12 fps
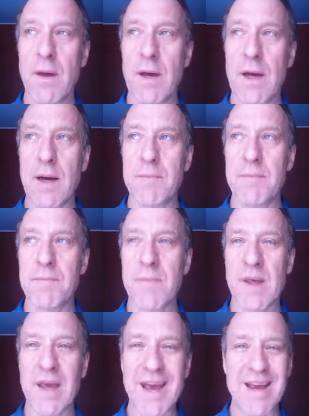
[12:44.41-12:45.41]
Um,
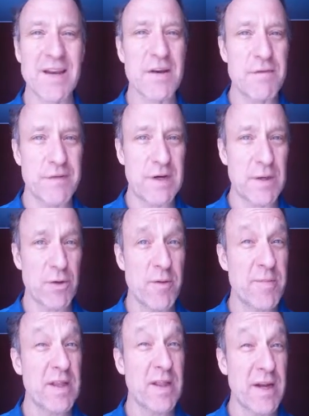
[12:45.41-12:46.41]
hate and
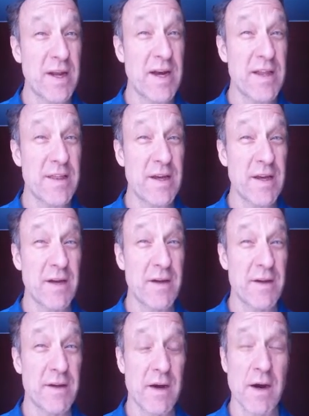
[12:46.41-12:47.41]
vulnerability, I think,
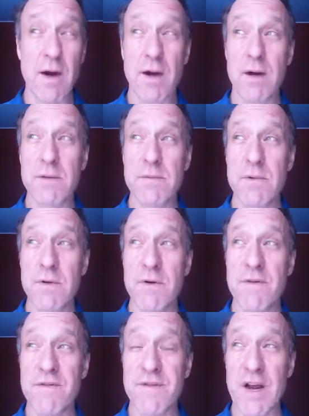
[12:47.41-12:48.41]
are
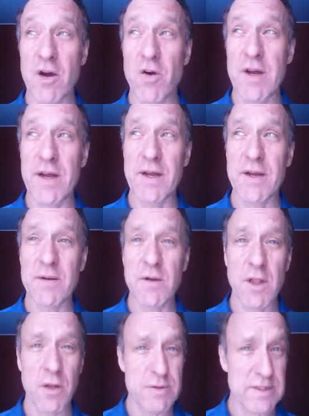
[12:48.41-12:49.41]
very
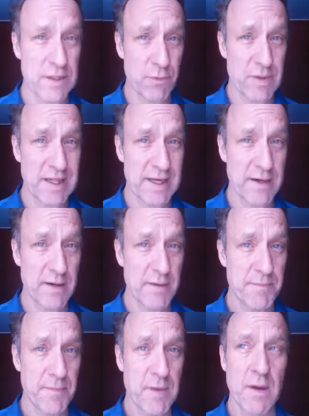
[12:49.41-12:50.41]
closely related.
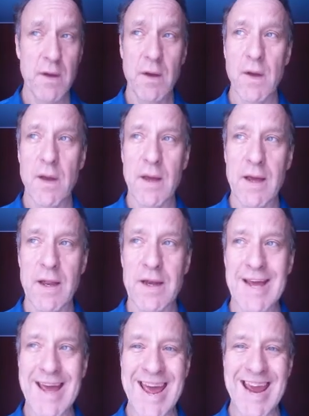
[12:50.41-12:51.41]

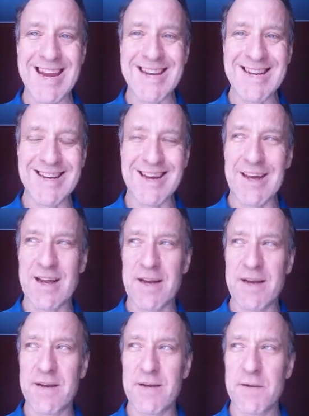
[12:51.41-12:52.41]
And hate
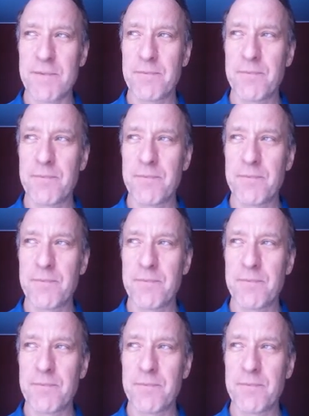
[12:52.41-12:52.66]
and